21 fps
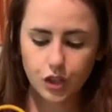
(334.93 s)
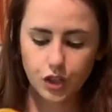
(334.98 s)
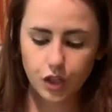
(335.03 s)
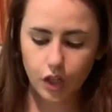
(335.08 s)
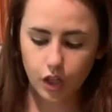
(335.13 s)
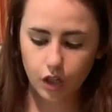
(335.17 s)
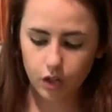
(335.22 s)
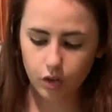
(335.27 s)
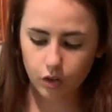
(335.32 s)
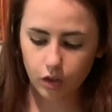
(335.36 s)

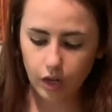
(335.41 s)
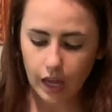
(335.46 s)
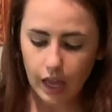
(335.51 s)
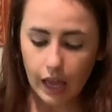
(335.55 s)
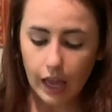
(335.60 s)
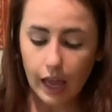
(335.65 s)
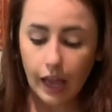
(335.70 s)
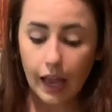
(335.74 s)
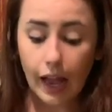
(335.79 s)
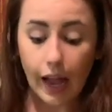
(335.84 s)
So
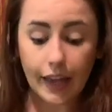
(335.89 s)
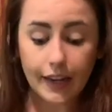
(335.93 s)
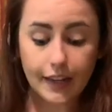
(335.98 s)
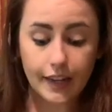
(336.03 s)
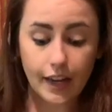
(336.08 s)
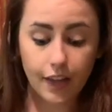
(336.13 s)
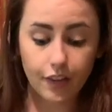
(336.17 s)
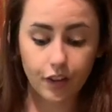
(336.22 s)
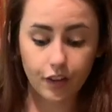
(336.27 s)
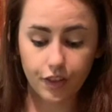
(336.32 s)

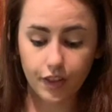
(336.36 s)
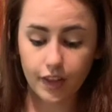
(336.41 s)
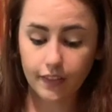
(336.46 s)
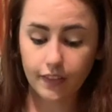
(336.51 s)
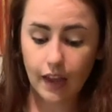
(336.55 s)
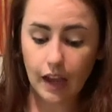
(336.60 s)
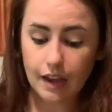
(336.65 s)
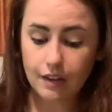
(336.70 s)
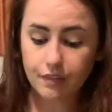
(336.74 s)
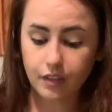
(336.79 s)
another thing
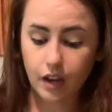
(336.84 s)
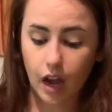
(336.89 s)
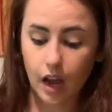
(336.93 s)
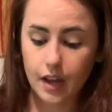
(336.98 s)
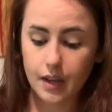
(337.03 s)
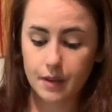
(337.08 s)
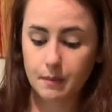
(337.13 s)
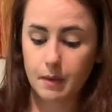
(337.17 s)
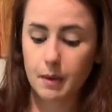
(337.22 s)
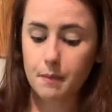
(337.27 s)
that I've
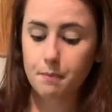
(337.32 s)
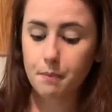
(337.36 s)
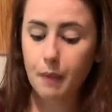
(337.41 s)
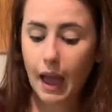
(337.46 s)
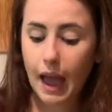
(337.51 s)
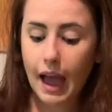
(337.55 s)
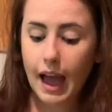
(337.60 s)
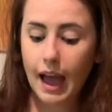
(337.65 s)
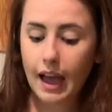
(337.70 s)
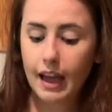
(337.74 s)
got in my
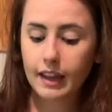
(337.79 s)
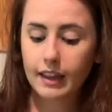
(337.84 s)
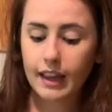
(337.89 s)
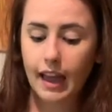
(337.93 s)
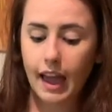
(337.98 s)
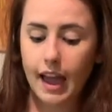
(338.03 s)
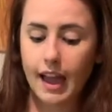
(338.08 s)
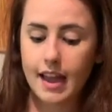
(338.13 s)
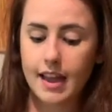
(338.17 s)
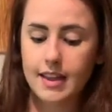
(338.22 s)
bag,
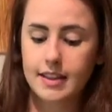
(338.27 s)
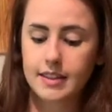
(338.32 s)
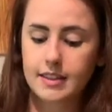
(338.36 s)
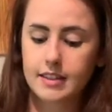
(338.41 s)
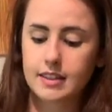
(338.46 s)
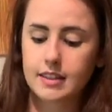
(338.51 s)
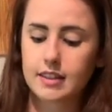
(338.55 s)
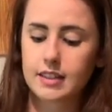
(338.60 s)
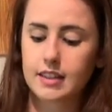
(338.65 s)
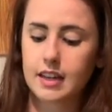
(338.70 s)

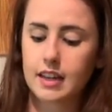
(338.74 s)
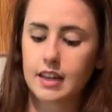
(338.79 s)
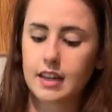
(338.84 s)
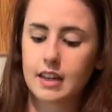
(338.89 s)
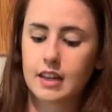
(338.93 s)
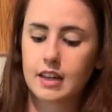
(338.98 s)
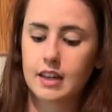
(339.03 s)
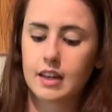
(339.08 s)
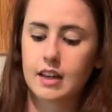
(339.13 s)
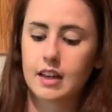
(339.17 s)
and
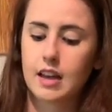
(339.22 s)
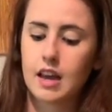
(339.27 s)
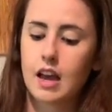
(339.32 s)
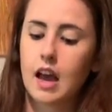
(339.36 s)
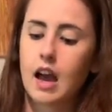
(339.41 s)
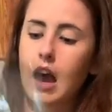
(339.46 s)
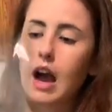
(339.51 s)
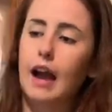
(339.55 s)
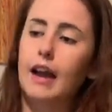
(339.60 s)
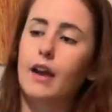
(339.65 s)

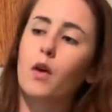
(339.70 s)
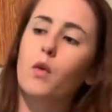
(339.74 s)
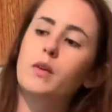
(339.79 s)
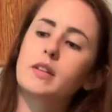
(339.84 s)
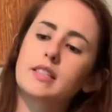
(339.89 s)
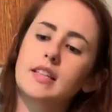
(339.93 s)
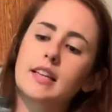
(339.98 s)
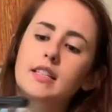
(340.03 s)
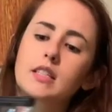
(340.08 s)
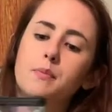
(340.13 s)
I
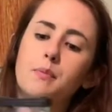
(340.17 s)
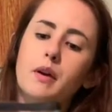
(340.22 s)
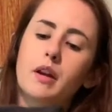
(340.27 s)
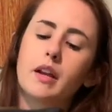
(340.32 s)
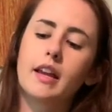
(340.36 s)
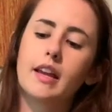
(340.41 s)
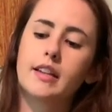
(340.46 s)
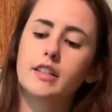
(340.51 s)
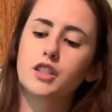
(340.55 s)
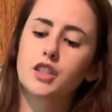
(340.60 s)
always like to put
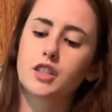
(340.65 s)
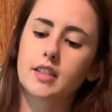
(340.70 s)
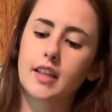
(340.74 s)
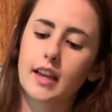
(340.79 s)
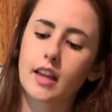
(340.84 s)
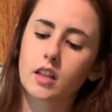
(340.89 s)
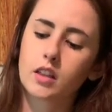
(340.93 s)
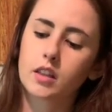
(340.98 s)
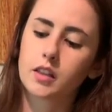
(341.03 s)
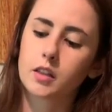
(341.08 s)
it in just
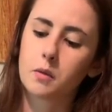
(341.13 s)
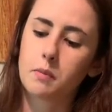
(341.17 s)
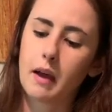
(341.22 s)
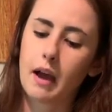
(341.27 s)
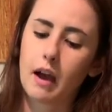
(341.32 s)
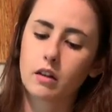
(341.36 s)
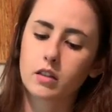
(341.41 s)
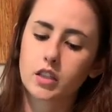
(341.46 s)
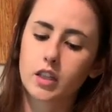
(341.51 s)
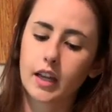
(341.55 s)
like a little
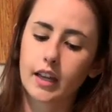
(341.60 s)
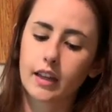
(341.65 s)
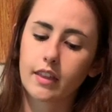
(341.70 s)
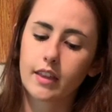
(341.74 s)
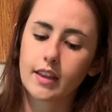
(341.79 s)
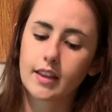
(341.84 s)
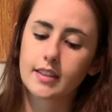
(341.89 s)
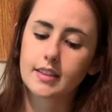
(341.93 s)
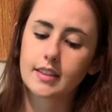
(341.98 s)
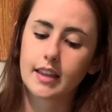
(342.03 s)
pouch like
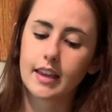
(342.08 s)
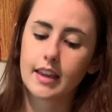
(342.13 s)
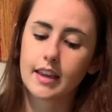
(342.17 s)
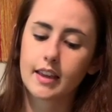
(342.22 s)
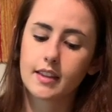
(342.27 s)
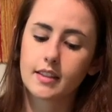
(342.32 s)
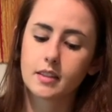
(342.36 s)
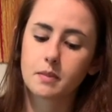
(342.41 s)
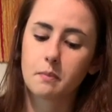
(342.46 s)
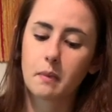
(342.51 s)
this,
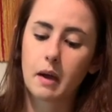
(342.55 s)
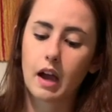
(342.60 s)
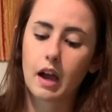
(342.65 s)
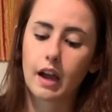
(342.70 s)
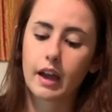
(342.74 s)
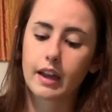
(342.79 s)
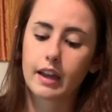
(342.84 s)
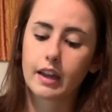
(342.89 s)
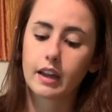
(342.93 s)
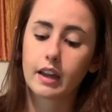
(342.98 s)
is
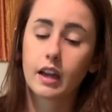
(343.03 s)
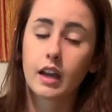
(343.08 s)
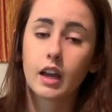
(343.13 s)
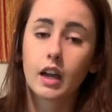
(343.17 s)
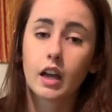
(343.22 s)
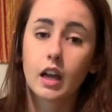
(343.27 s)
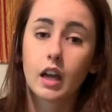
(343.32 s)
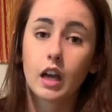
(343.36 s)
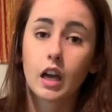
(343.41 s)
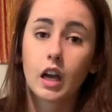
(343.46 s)
my
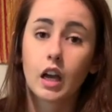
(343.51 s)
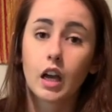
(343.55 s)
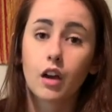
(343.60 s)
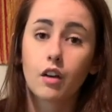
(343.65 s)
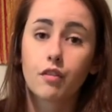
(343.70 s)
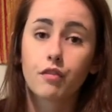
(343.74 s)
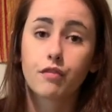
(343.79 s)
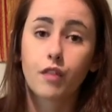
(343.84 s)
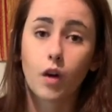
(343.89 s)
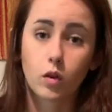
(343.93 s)

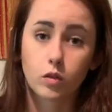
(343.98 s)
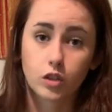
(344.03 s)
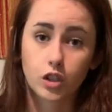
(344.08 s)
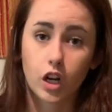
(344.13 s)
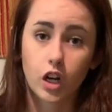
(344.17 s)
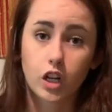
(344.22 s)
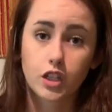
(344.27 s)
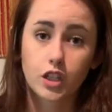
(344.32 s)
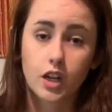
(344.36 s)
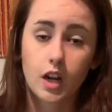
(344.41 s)
phone
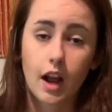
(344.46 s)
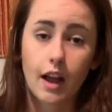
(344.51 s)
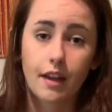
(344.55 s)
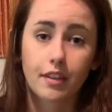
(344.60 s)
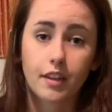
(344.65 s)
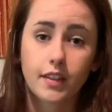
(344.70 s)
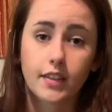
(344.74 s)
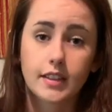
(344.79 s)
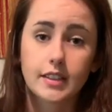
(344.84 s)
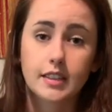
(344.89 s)
charger. I
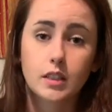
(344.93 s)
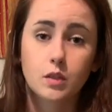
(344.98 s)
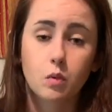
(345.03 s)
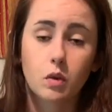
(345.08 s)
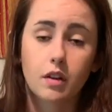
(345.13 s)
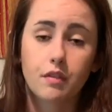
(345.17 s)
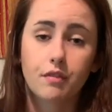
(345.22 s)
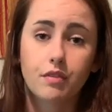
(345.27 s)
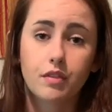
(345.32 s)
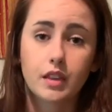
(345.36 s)
think this is
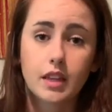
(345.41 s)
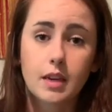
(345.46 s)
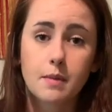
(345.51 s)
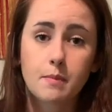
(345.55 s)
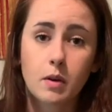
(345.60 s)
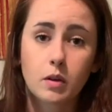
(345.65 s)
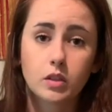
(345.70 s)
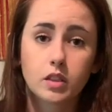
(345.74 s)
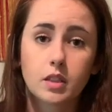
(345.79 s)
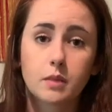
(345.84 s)
one of the
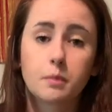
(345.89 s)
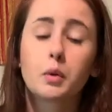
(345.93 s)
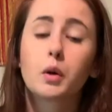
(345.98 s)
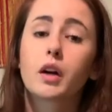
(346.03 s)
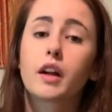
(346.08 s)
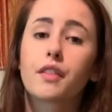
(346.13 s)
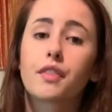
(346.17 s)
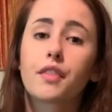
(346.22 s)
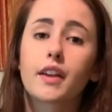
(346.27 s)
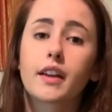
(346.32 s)
most
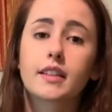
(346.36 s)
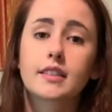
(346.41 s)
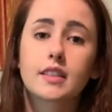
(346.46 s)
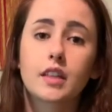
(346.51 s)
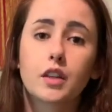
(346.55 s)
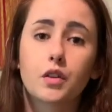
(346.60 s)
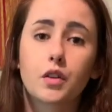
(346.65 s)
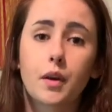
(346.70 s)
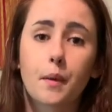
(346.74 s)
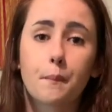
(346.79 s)
important things
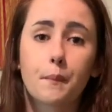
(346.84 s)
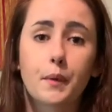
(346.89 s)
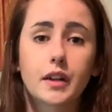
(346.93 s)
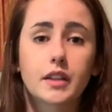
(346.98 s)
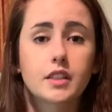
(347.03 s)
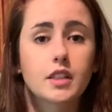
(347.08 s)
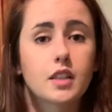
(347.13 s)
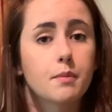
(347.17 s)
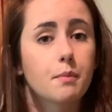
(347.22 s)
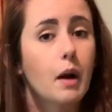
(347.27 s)
that you can
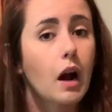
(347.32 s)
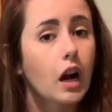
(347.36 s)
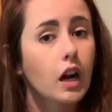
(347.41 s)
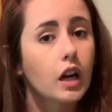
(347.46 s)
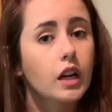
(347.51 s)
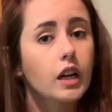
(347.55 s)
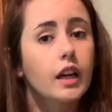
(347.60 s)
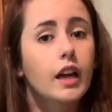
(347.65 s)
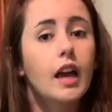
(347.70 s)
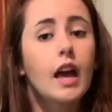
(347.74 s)
bring to the
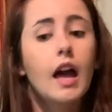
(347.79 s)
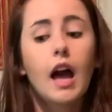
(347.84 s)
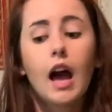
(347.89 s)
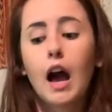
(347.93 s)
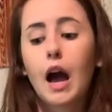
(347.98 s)
park.